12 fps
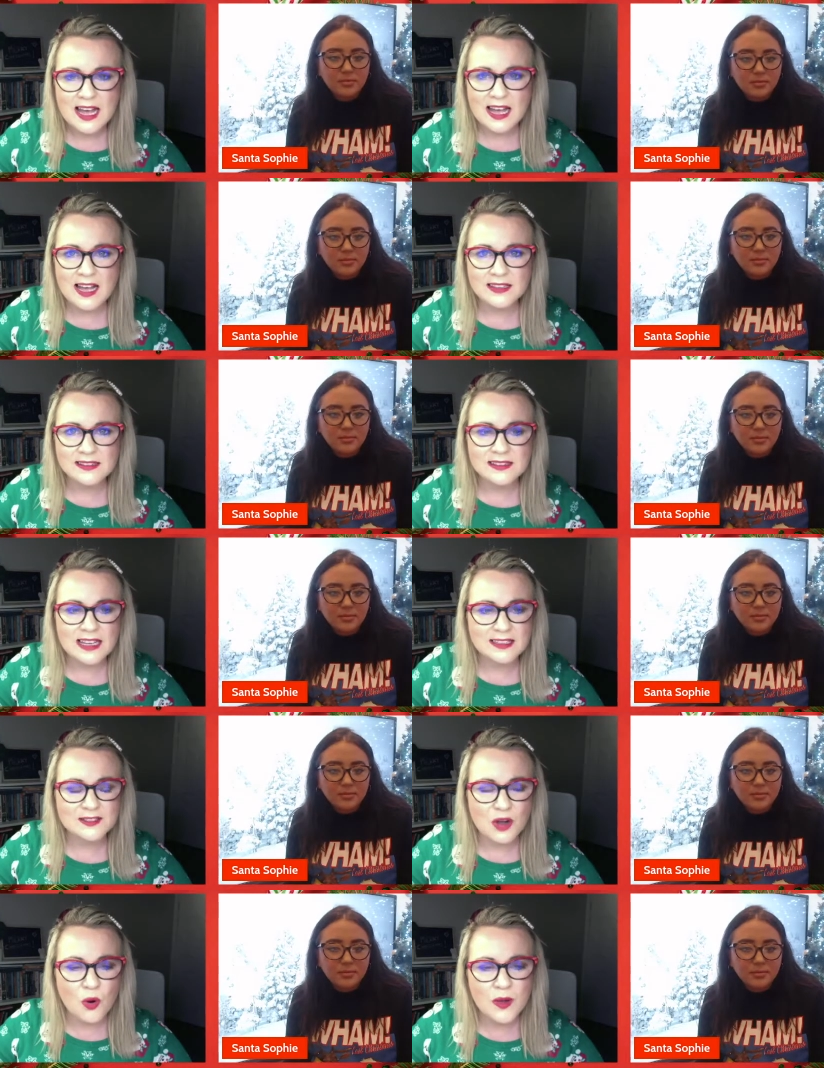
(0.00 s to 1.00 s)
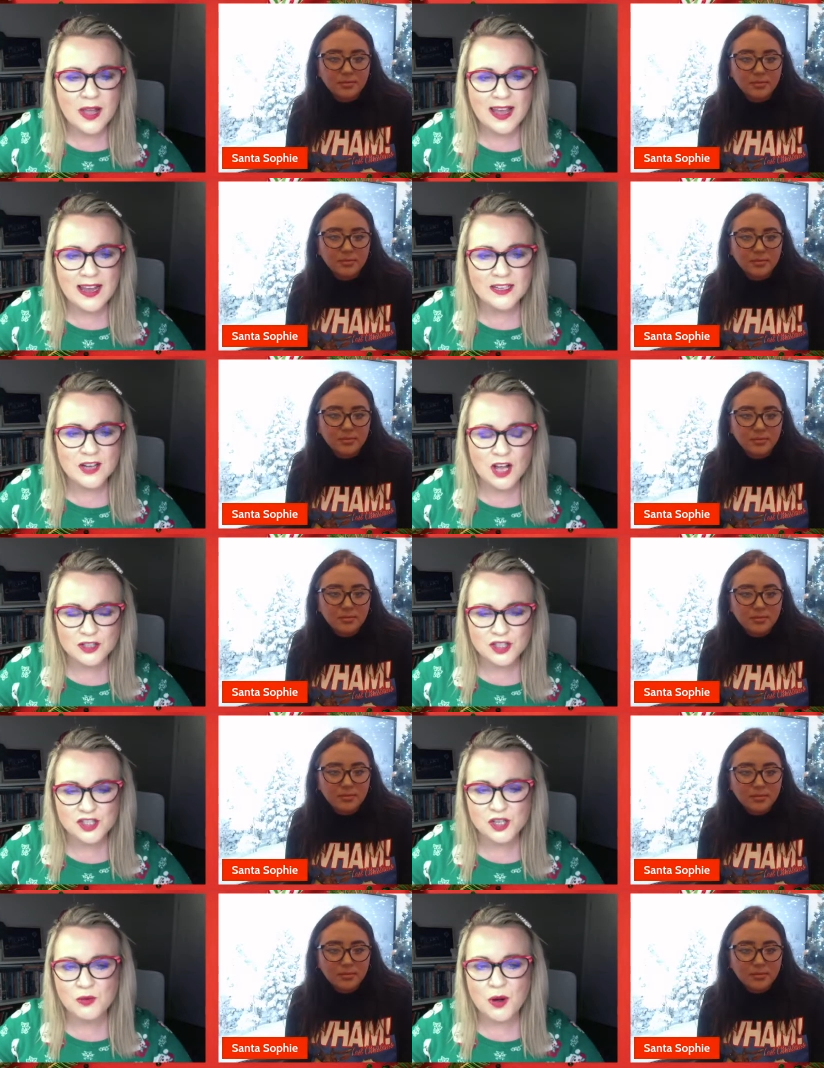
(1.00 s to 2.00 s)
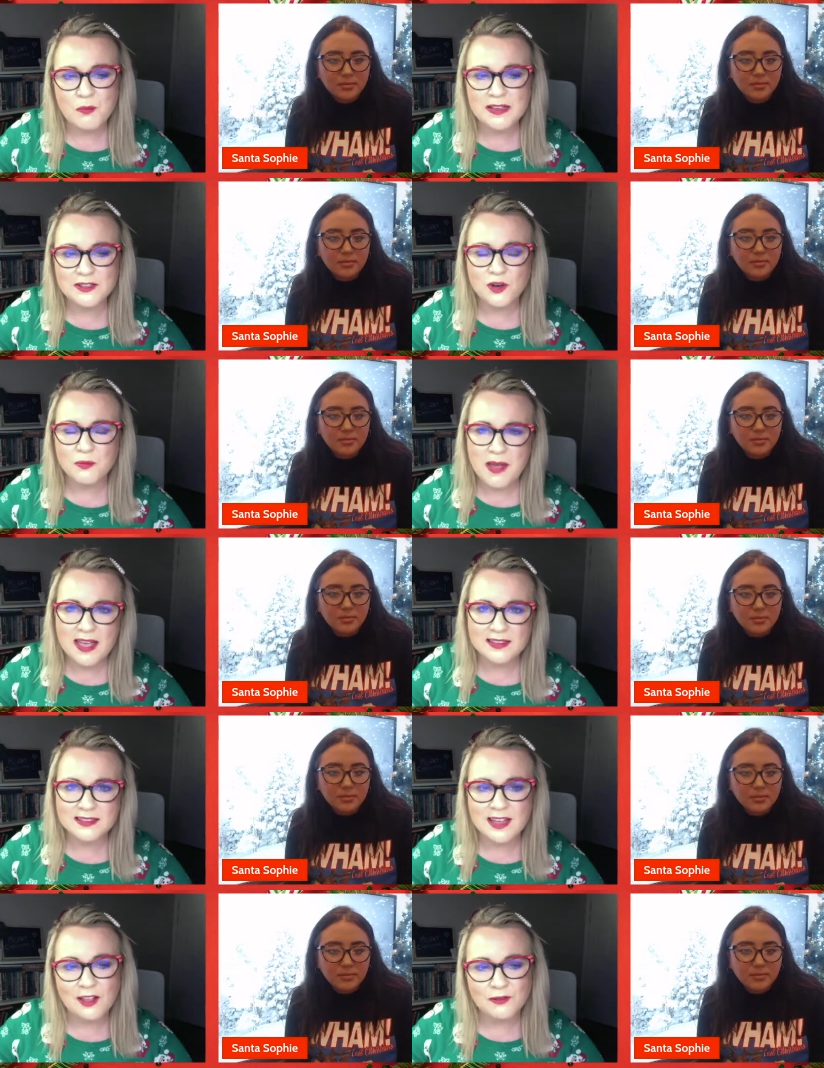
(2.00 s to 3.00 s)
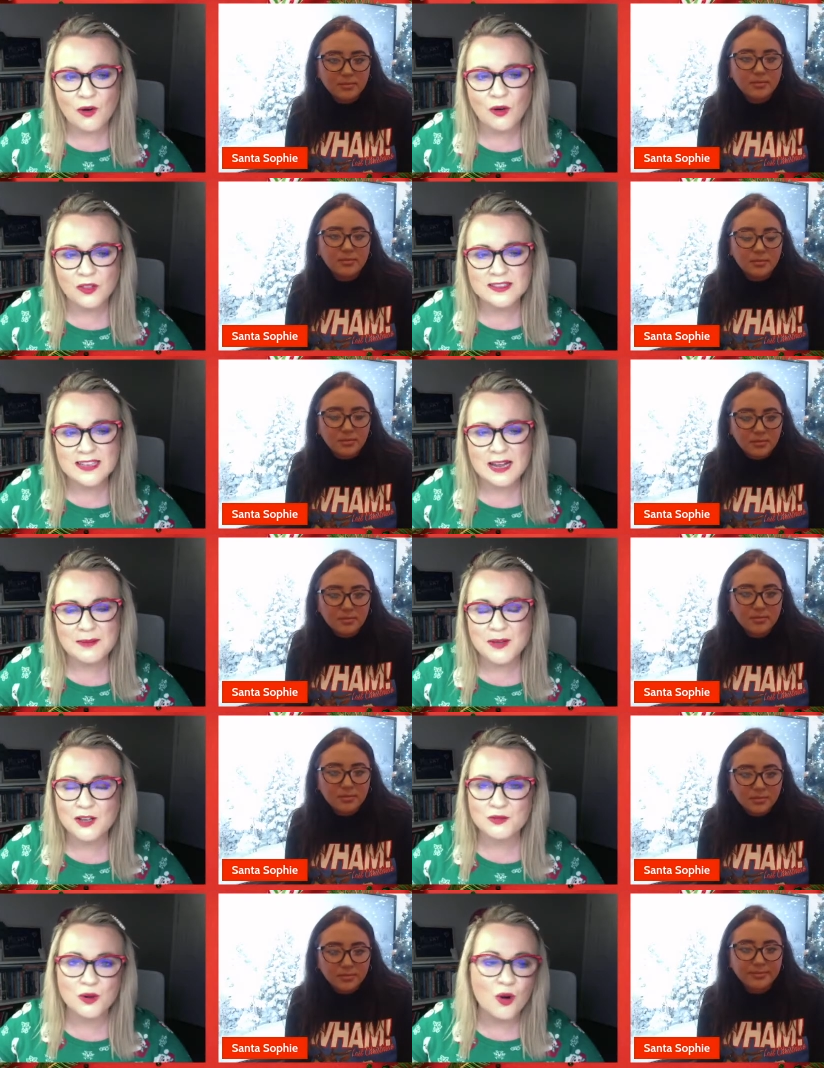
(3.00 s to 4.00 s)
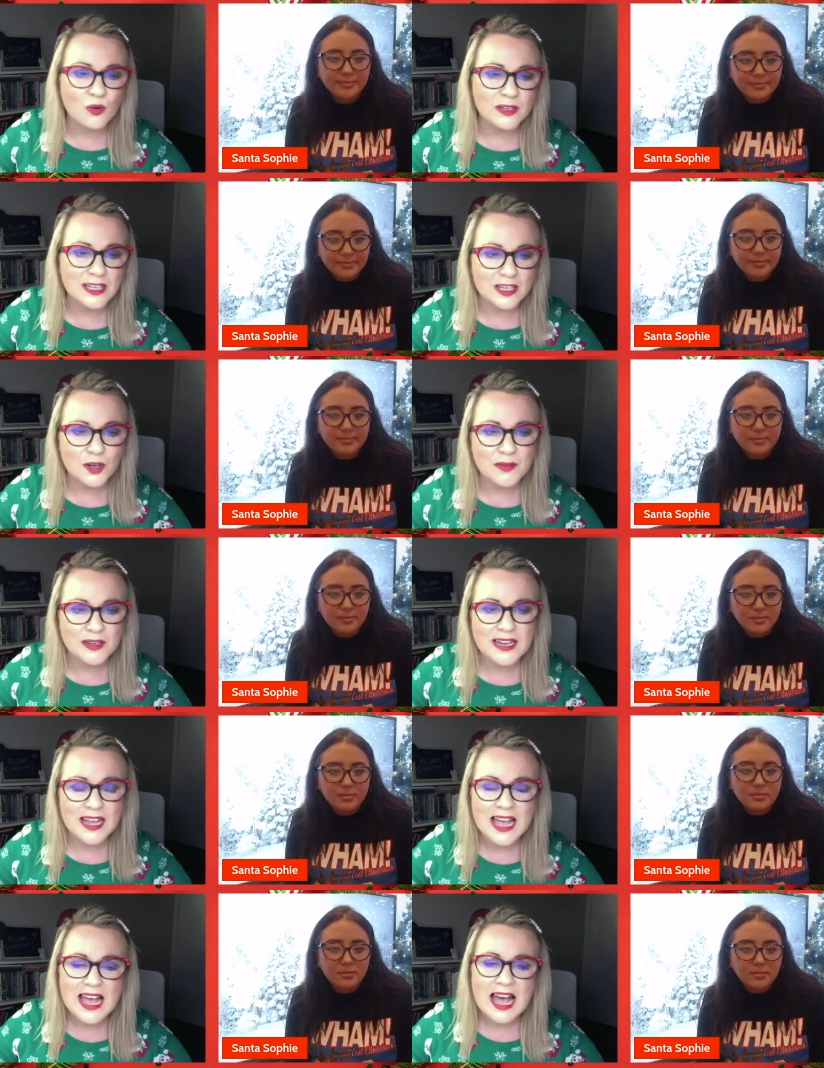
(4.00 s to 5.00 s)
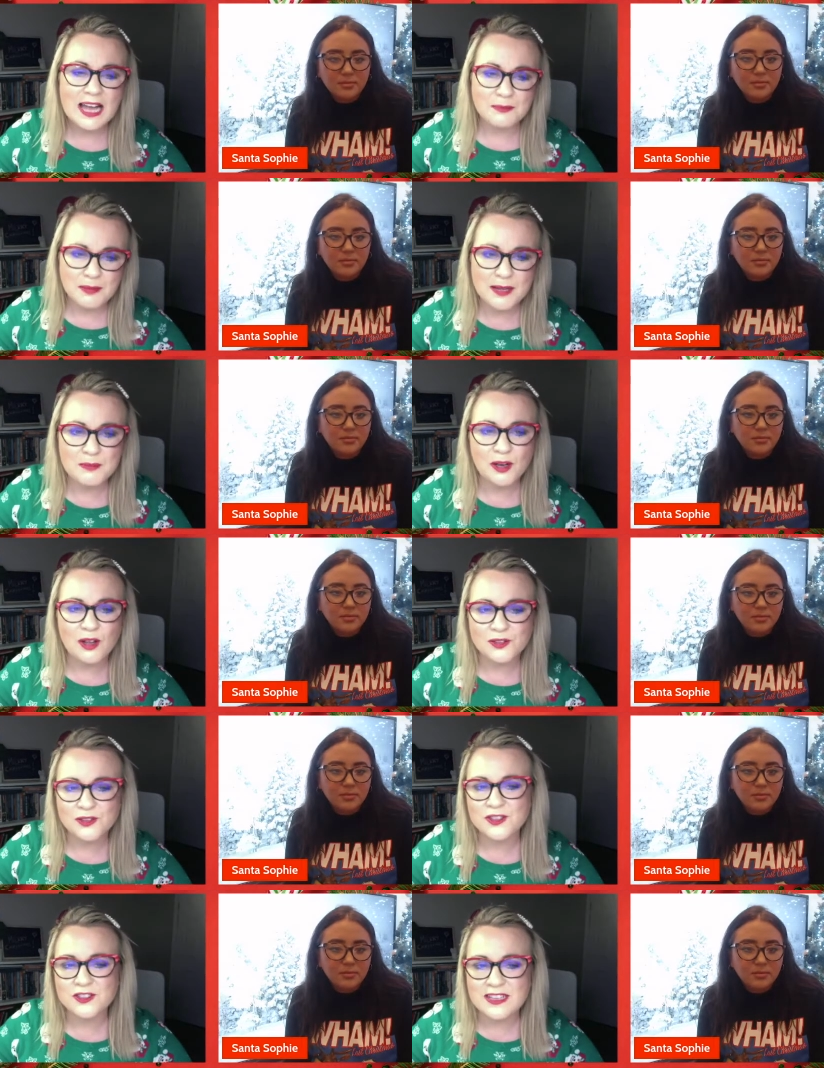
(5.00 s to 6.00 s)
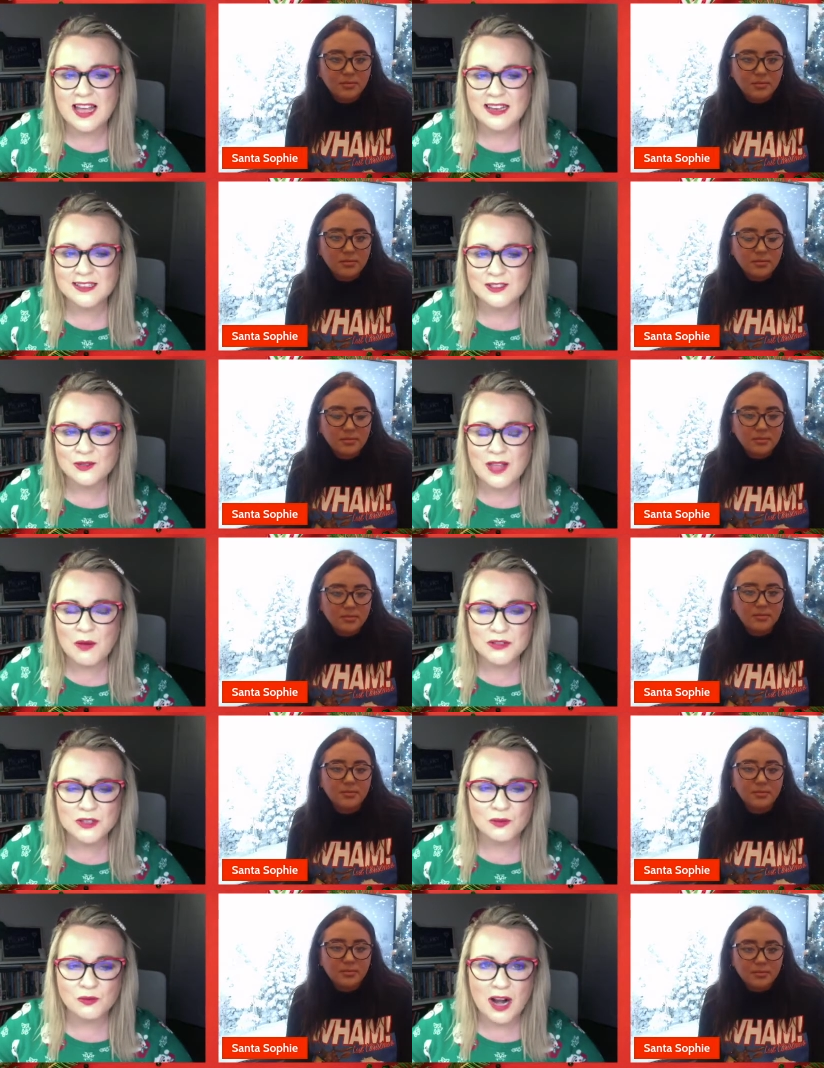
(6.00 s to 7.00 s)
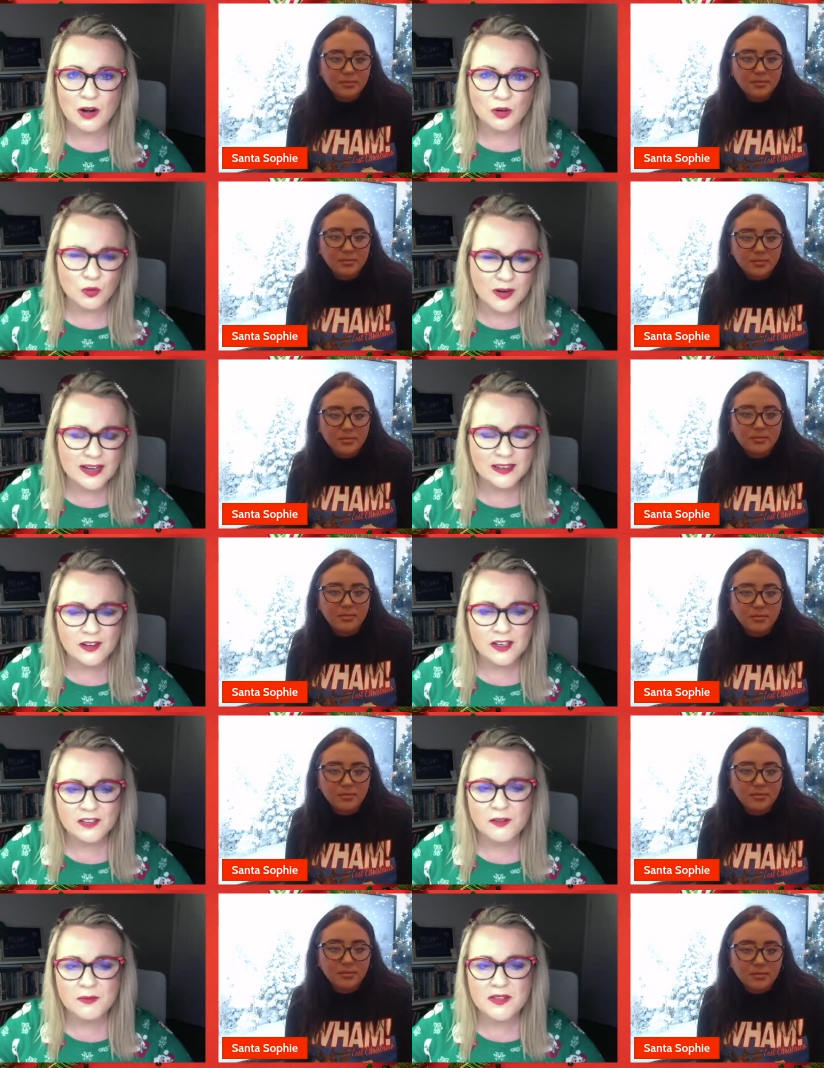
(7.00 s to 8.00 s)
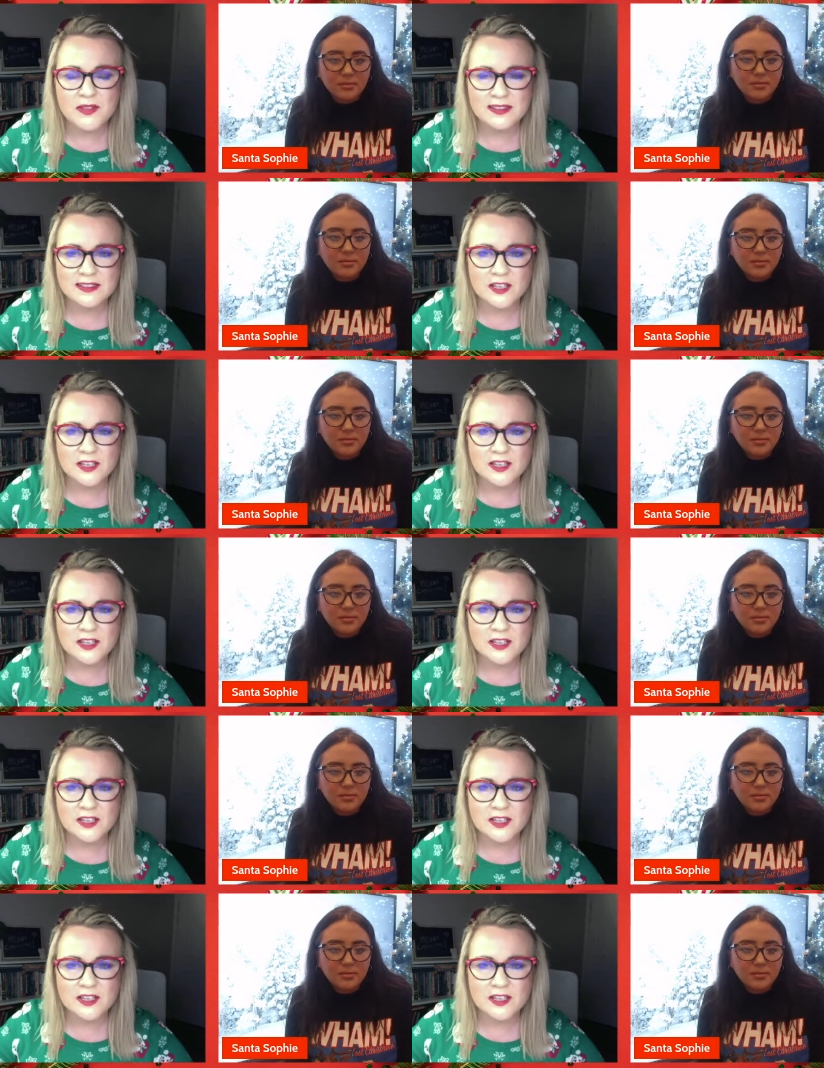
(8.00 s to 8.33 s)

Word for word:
Speaker 1: And that it's okay not to show up as your best self all the time, because we're only human and people understand. So that was a, a great learning for me this